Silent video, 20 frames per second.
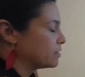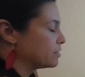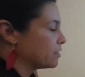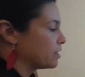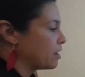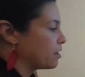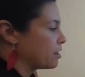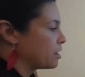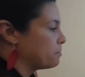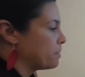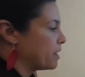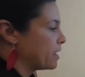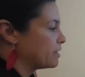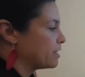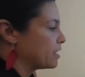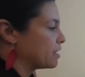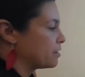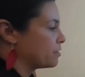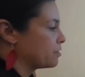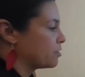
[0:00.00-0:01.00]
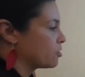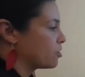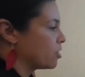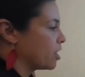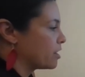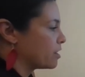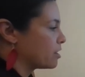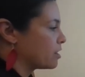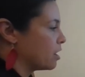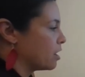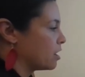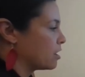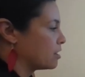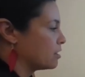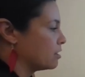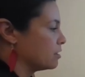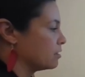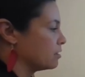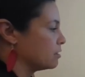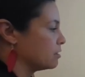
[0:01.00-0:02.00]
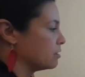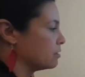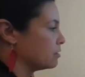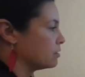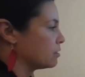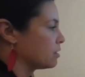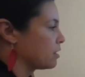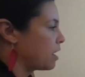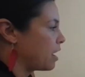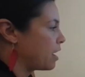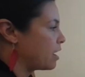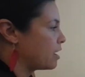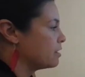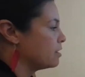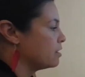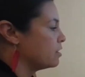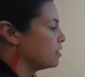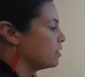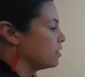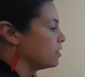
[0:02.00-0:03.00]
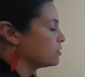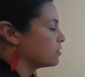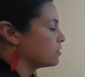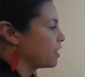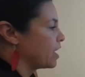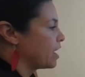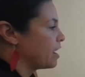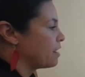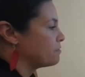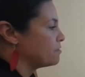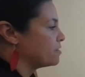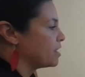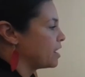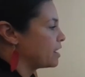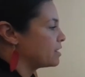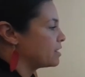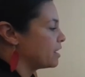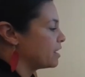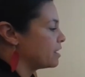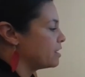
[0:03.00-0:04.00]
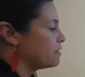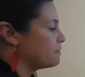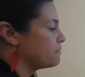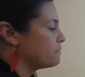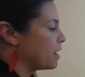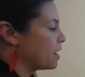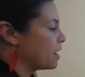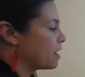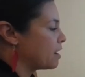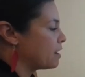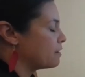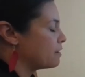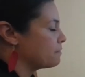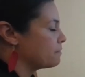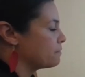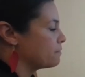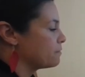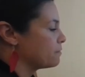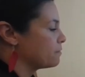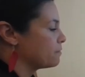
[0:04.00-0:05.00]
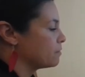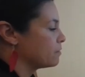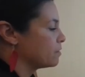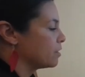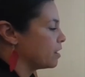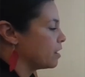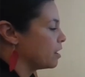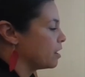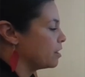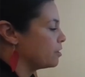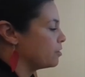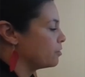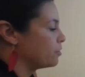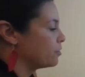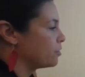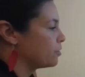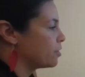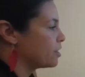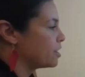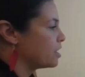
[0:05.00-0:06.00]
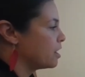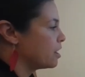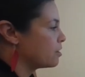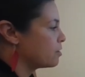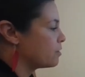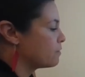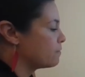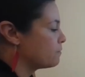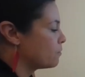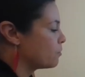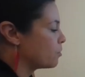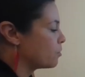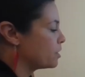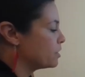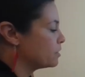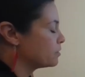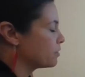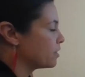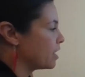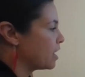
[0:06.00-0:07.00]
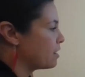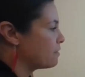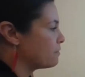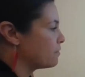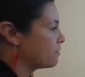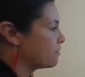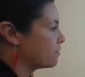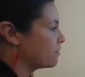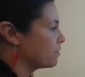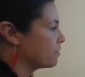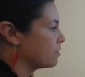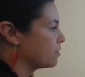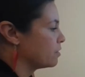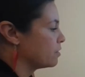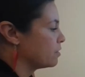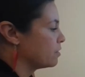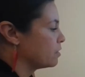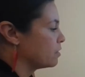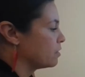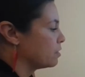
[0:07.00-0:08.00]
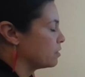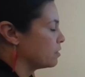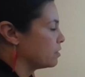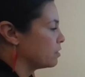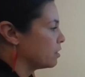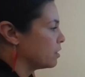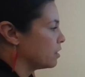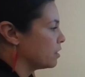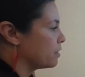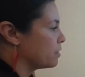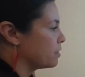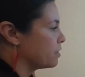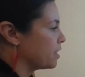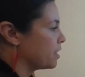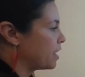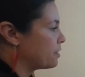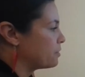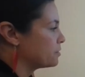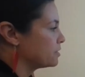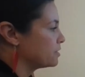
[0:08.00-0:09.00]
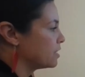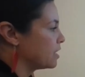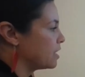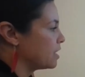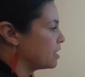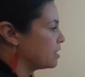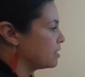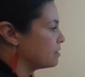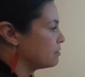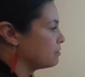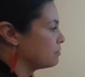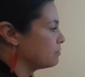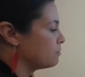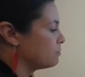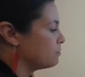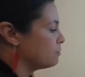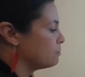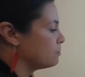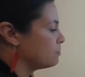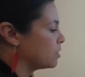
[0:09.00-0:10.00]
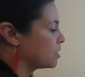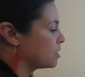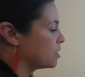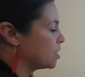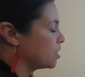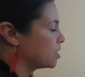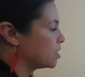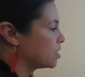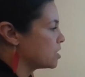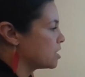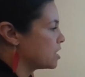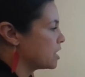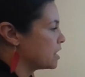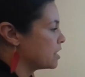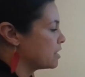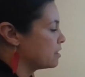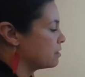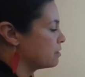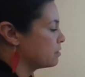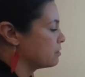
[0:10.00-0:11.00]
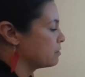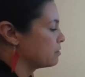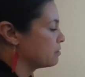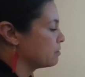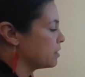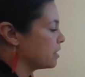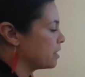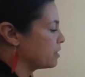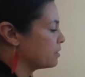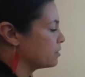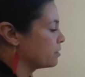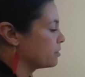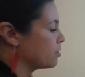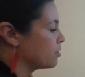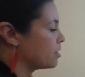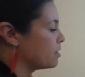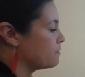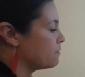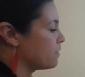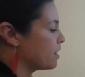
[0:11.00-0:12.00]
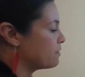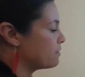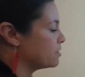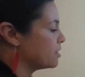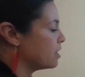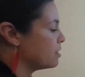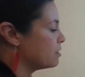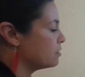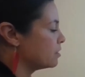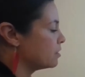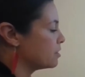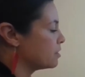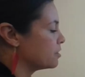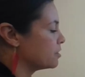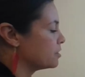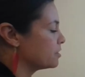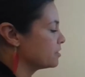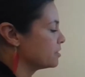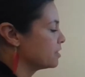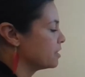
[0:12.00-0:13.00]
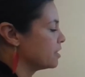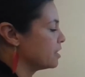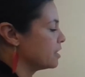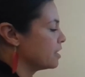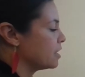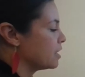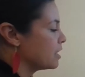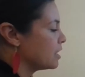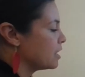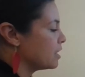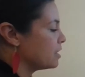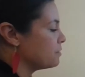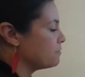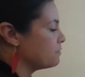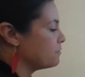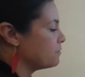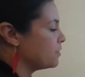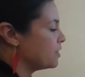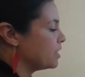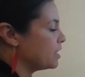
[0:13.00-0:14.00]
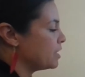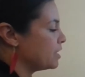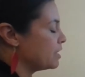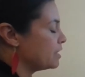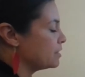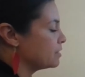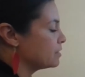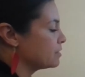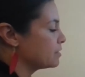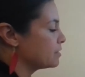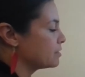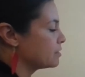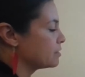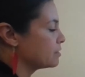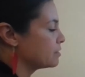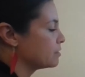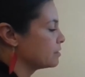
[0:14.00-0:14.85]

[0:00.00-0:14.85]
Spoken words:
So they already paid that on their credit card, okay? So they have $995, $130, $140, so they have $1,135 in fees.